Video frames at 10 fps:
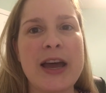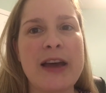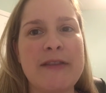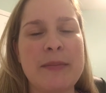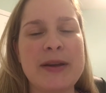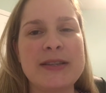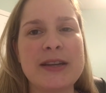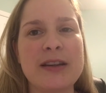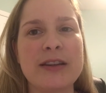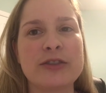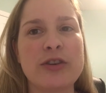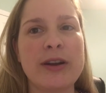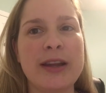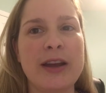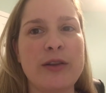have a basic
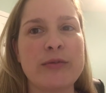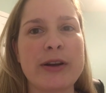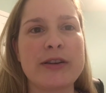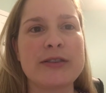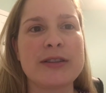electronic health record